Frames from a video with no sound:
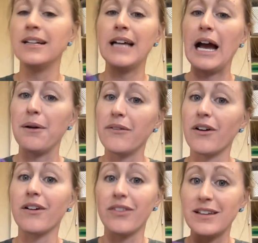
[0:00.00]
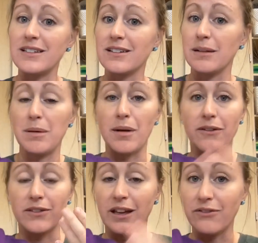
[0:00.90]
However, this is going to be better
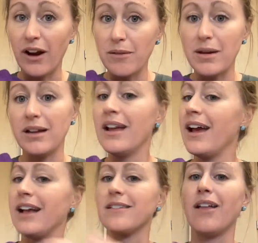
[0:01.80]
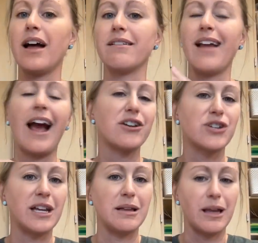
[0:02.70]
for the environment. It's a lot
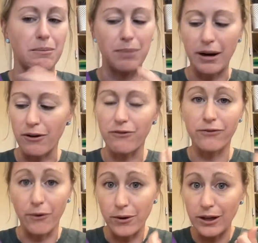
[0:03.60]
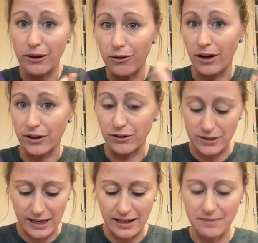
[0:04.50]
actually better for you on your
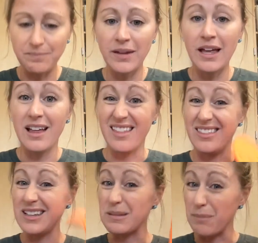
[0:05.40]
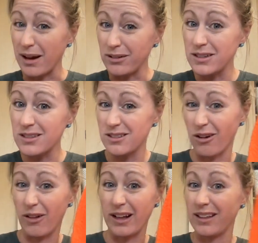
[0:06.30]
skin. This melts,
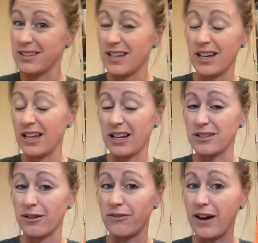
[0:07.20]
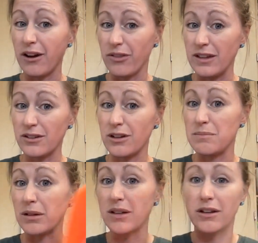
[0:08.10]
so let's say you get next to a fire, this could
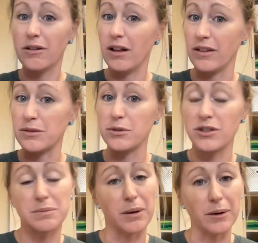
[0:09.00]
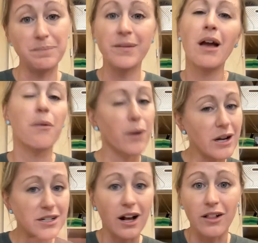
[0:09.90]
melt on you, and this would just burn. We're
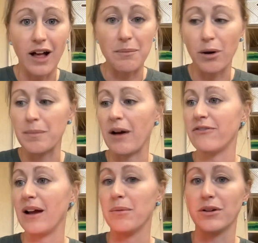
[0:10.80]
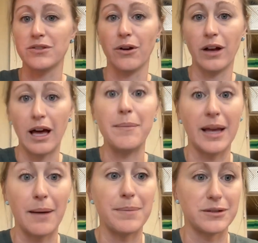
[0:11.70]
going to talk a lot more about fibers
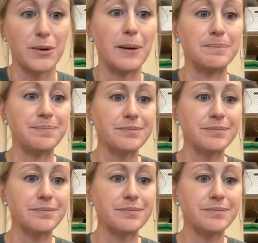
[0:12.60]
coming up as well.